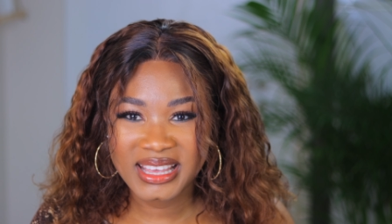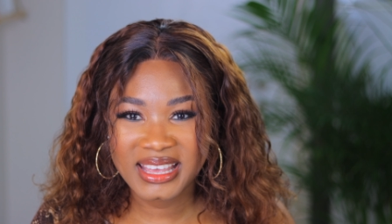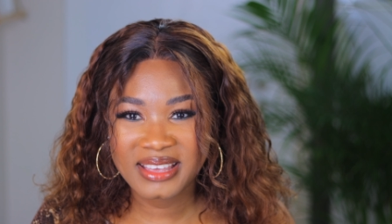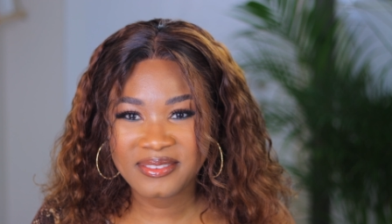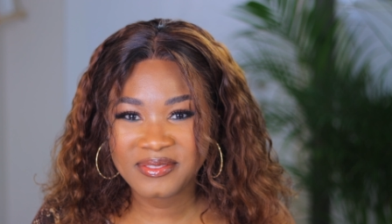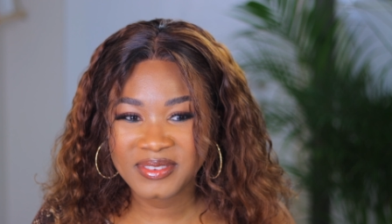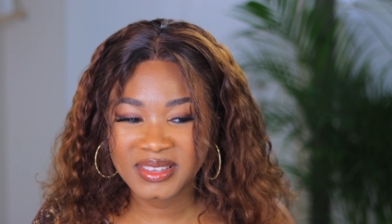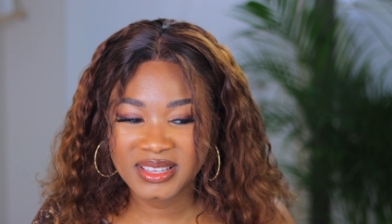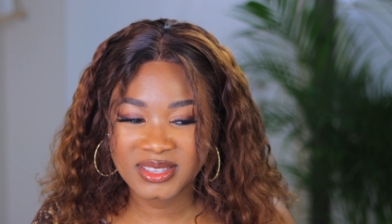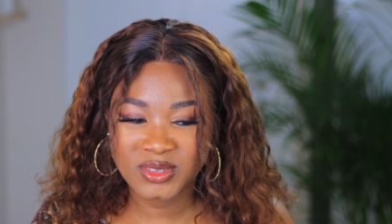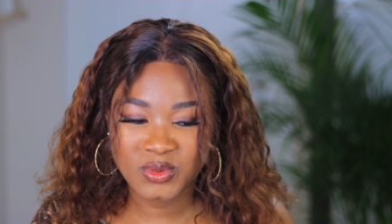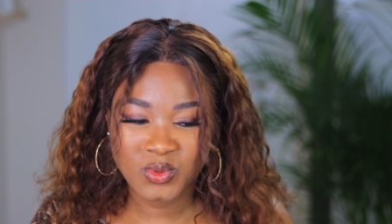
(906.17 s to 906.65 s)

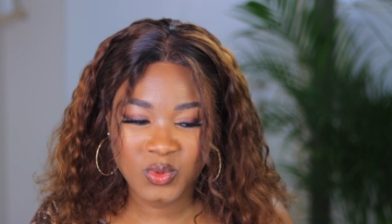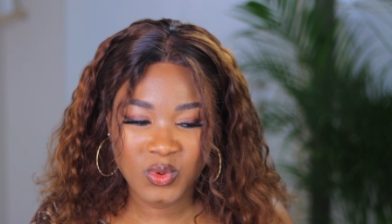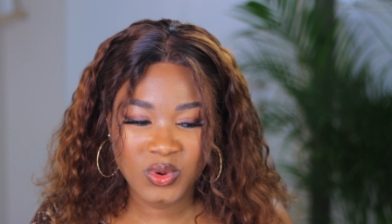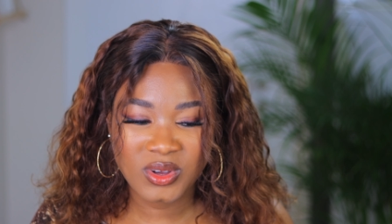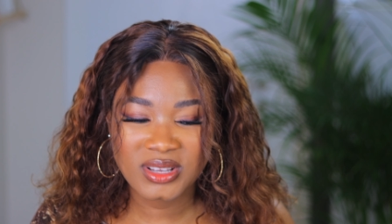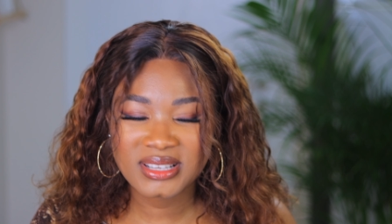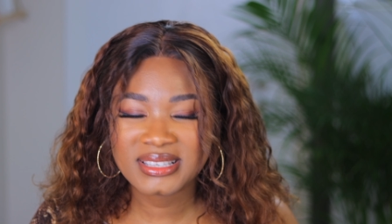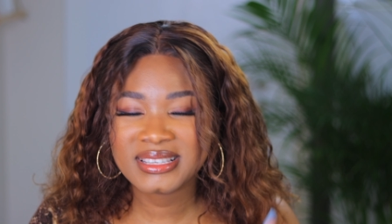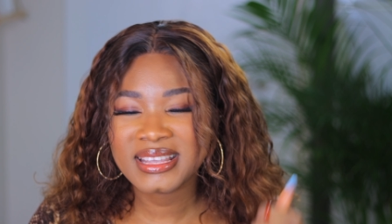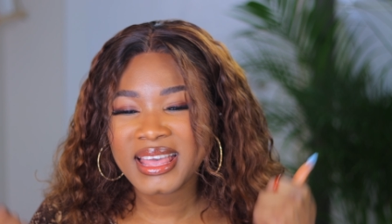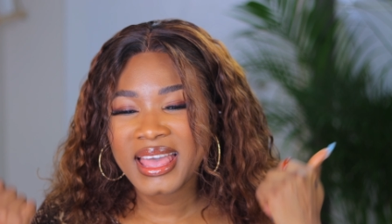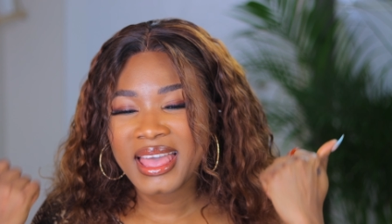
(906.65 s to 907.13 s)
If it
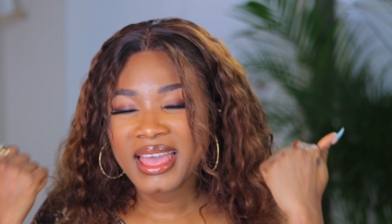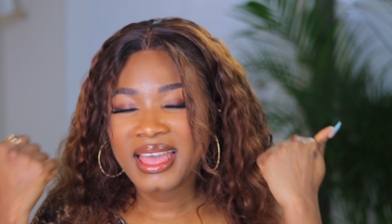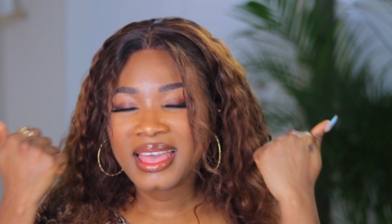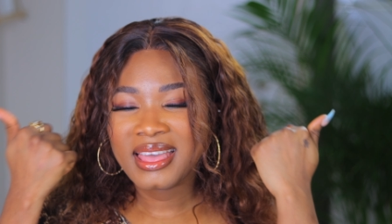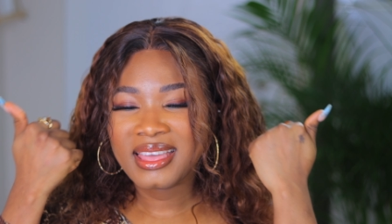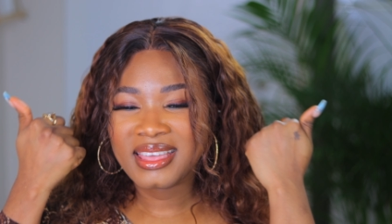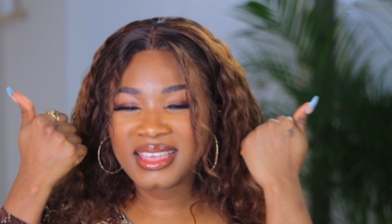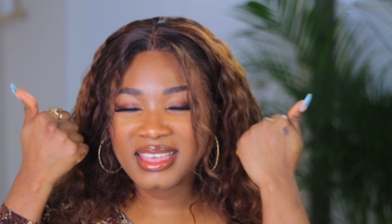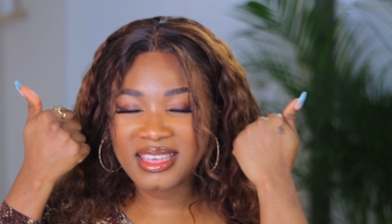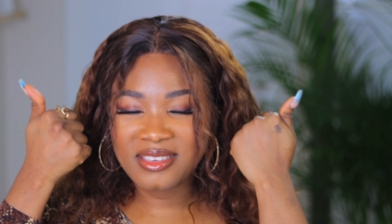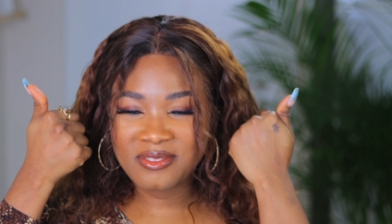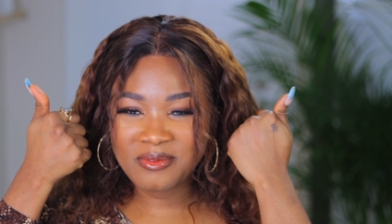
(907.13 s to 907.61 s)
was,
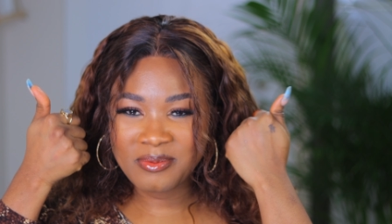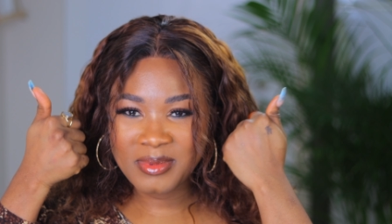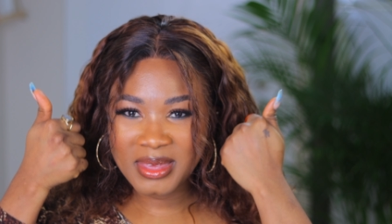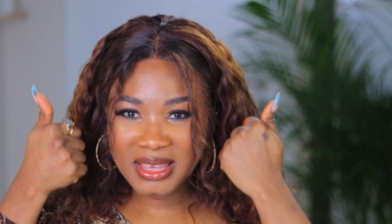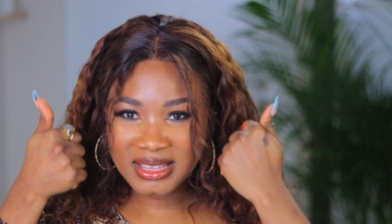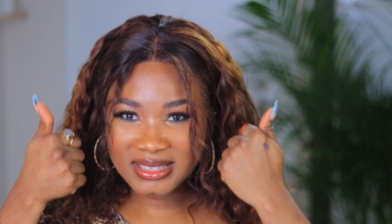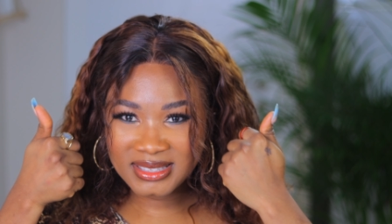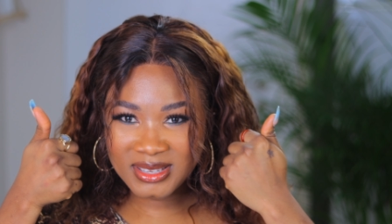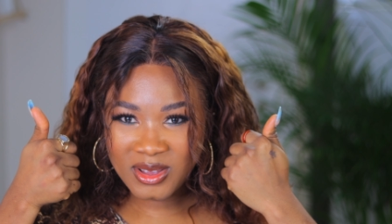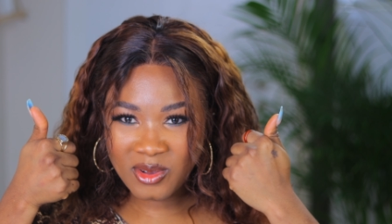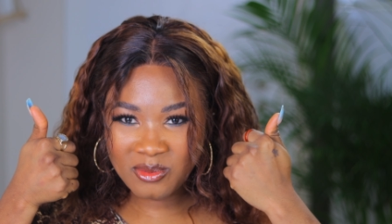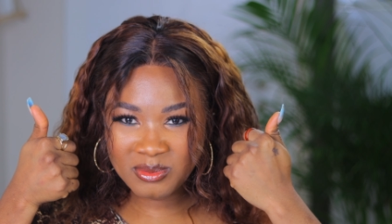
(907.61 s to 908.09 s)
give
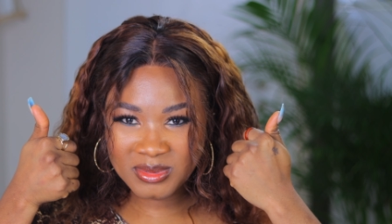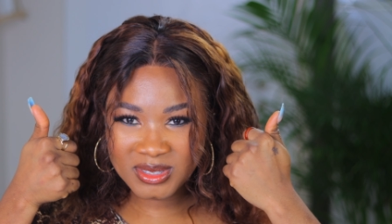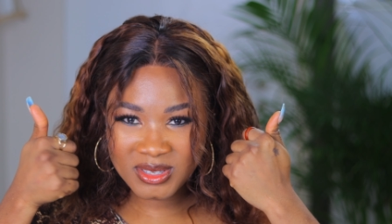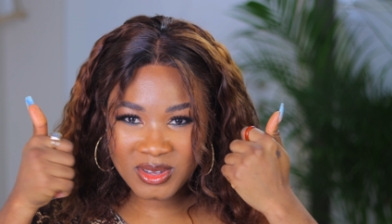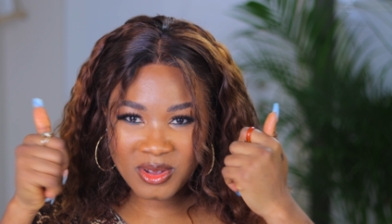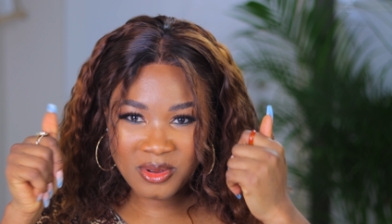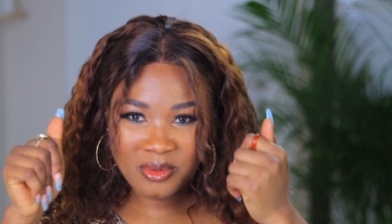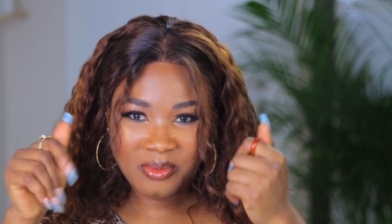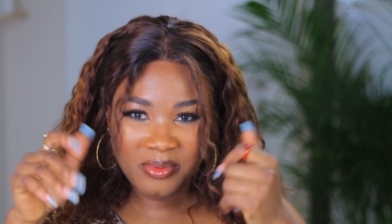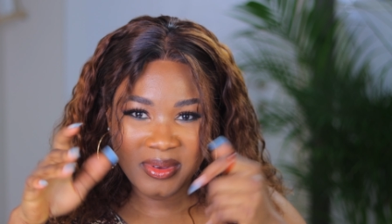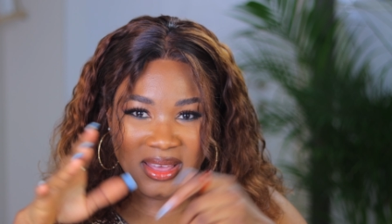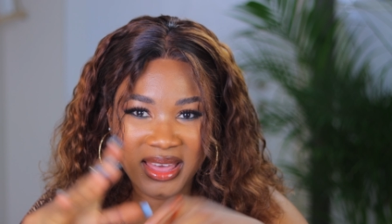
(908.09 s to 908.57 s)
me a thumbs
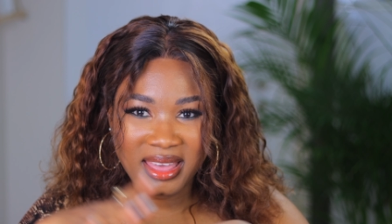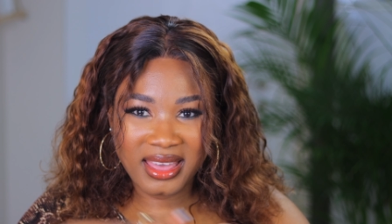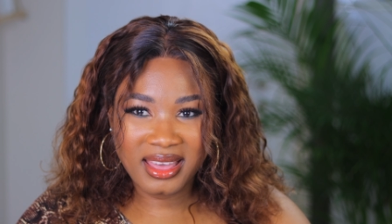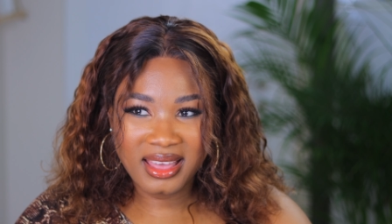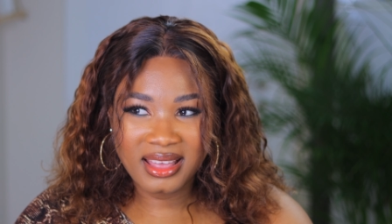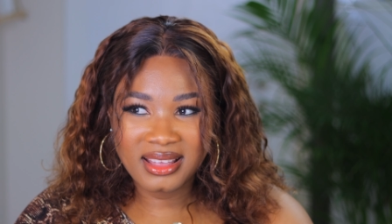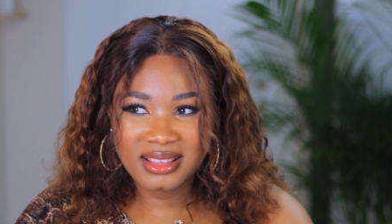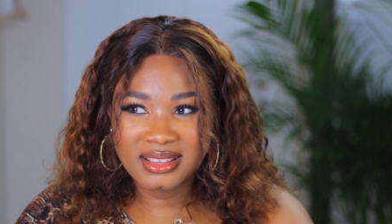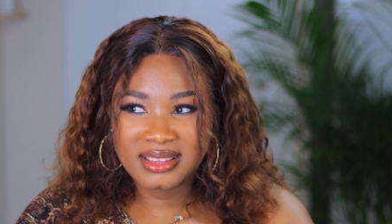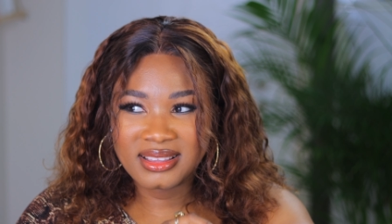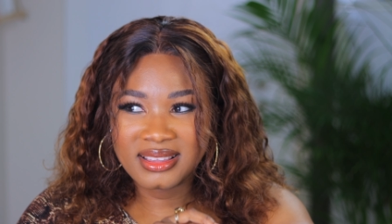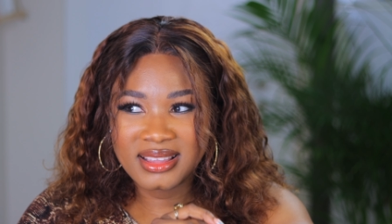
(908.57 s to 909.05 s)
up
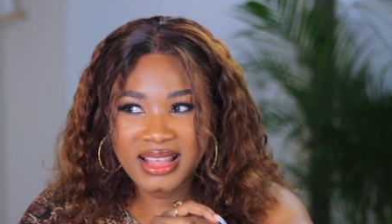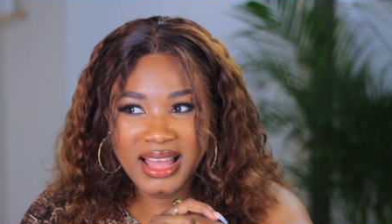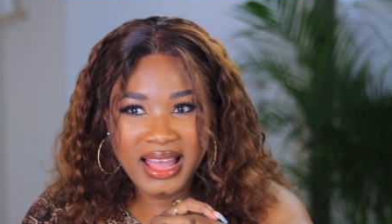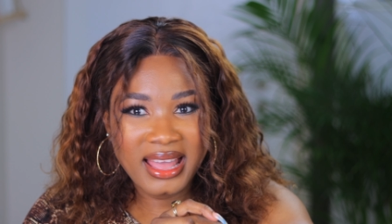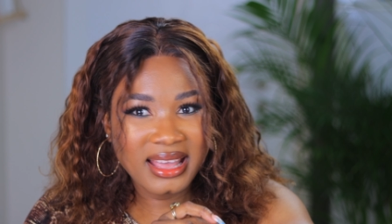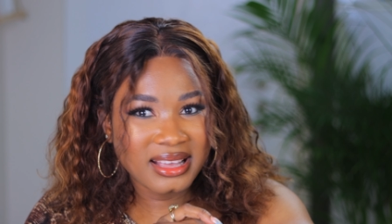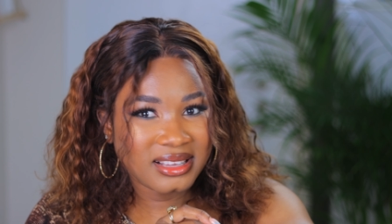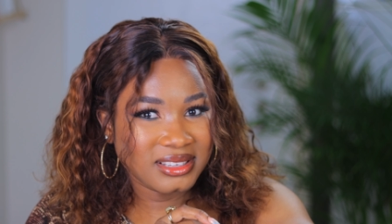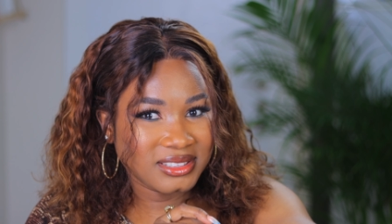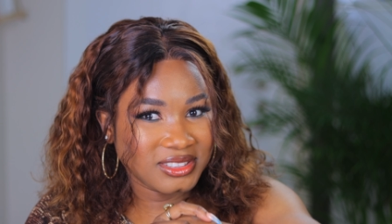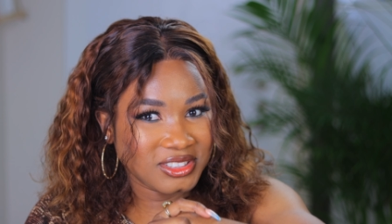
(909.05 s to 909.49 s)
and like,